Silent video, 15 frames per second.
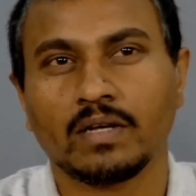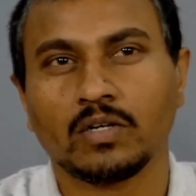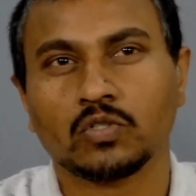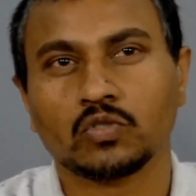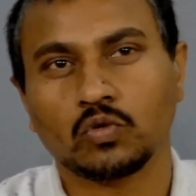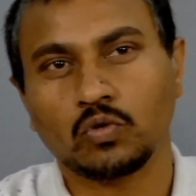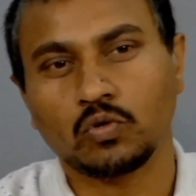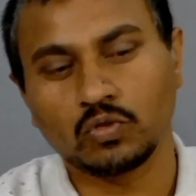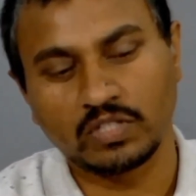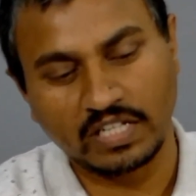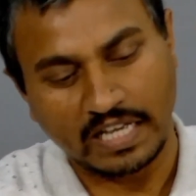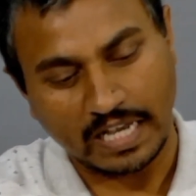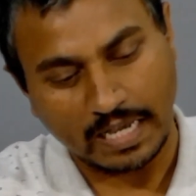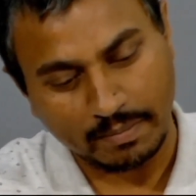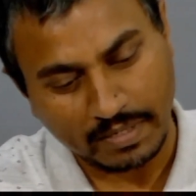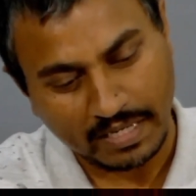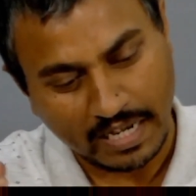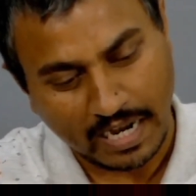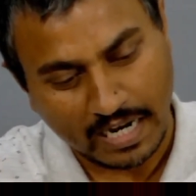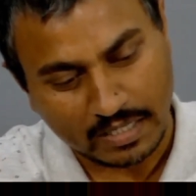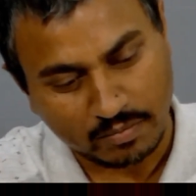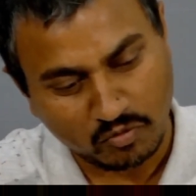So the heavy
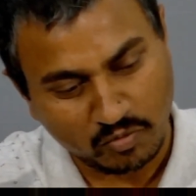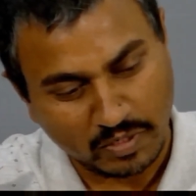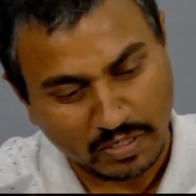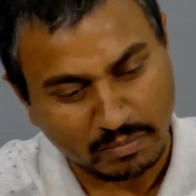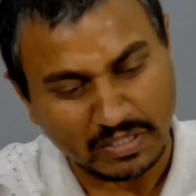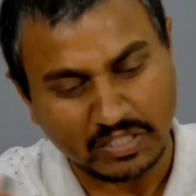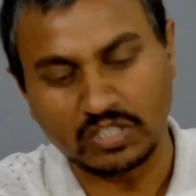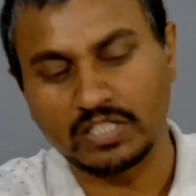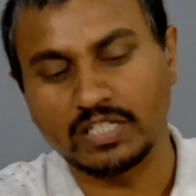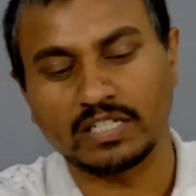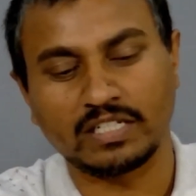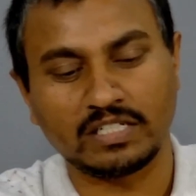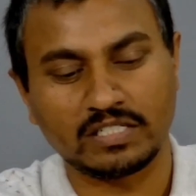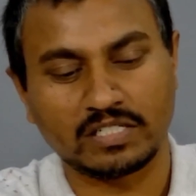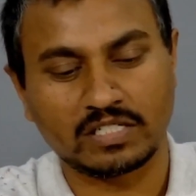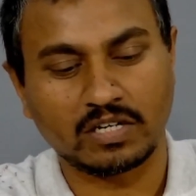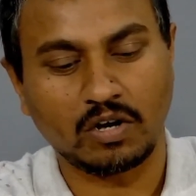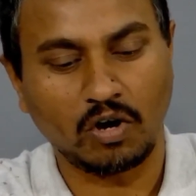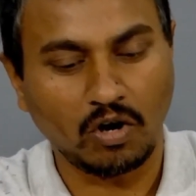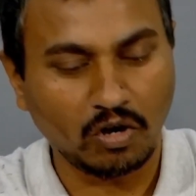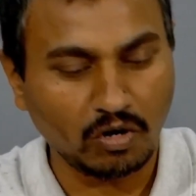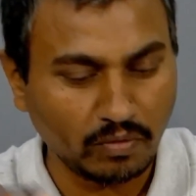earth moving machineries
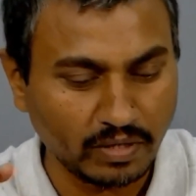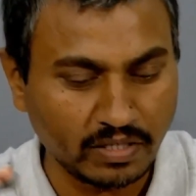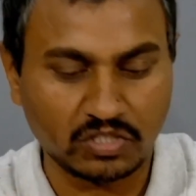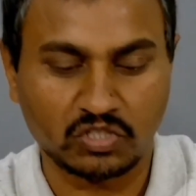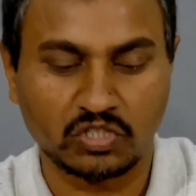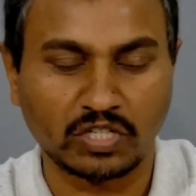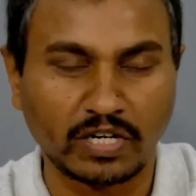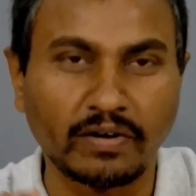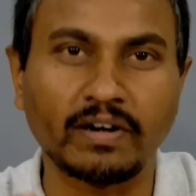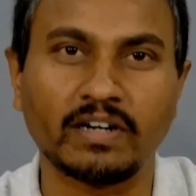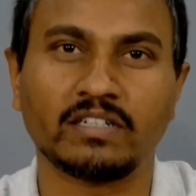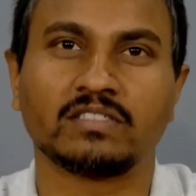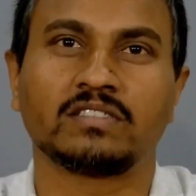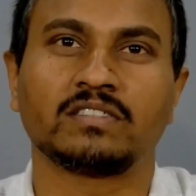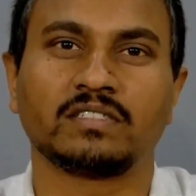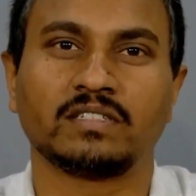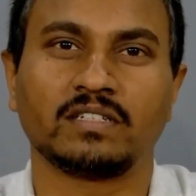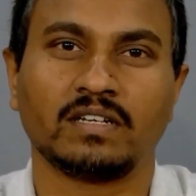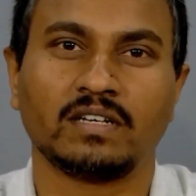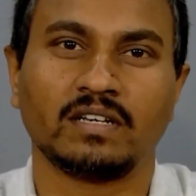always generates